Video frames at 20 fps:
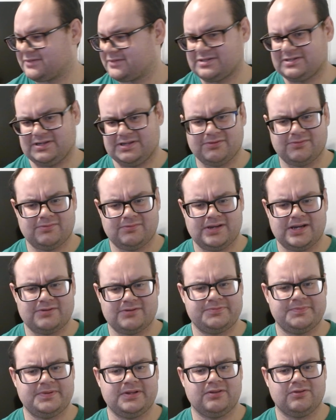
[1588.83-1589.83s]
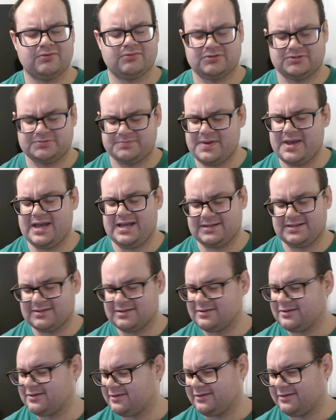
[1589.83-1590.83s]
He's like, how would you be Luthor's pet?
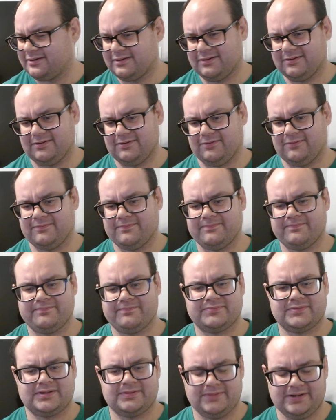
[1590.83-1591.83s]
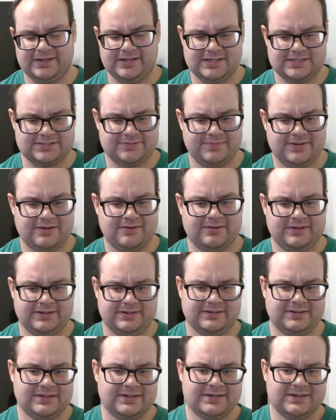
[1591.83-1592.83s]
You know, but he knocks him out,
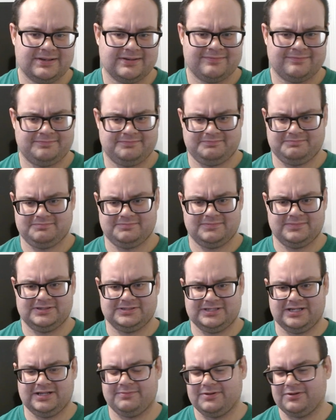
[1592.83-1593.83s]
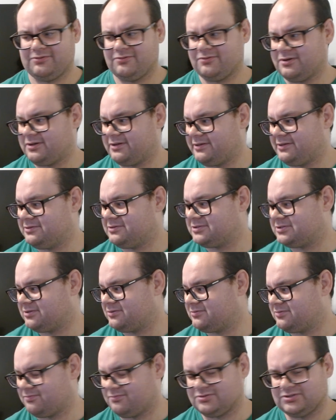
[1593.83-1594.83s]
and Solomon Grundy,
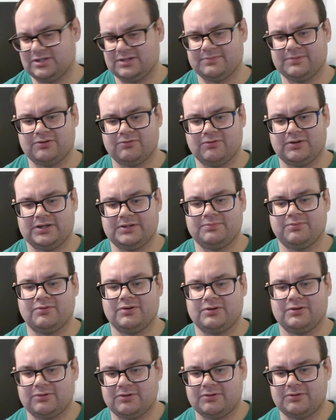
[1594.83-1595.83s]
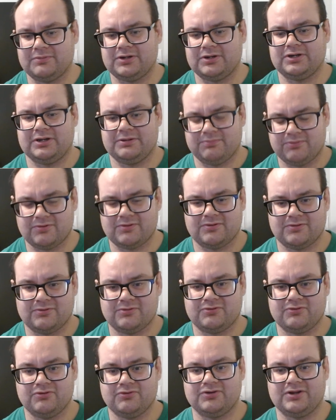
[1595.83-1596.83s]
using Solomon Grundy, born on a Monday, born
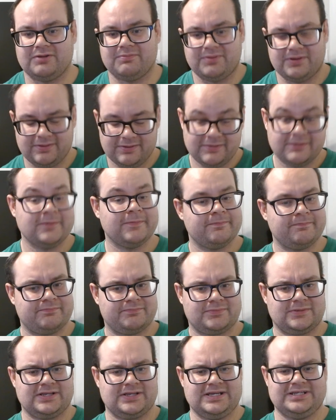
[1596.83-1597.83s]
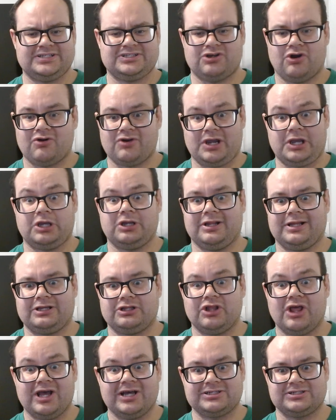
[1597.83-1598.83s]
on a Tuesday, but he's talking
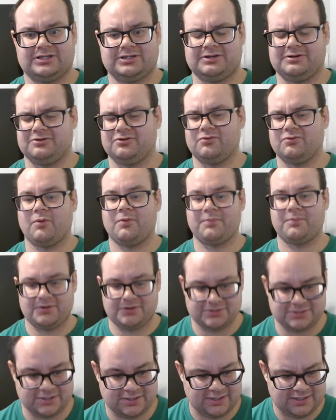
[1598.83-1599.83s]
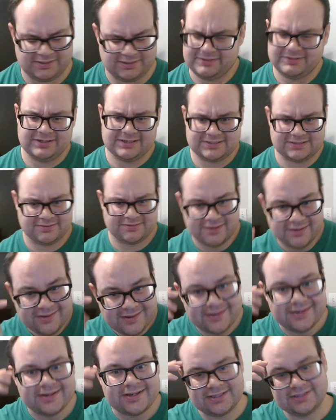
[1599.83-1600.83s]
like this, like a normal person. Like he doesn't,
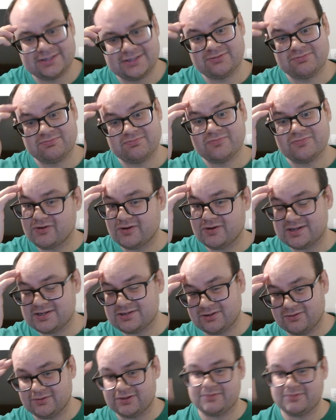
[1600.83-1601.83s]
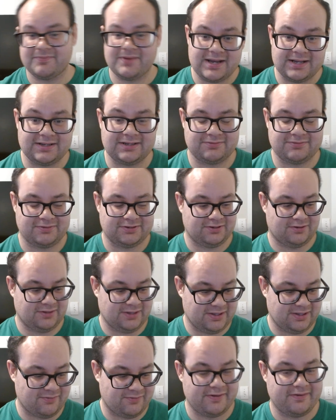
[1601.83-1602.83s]
because when he's slow in the mind, just may
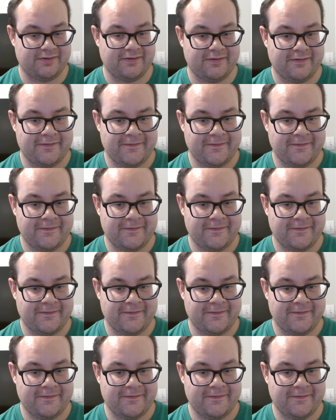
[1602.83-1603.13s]
talk that way.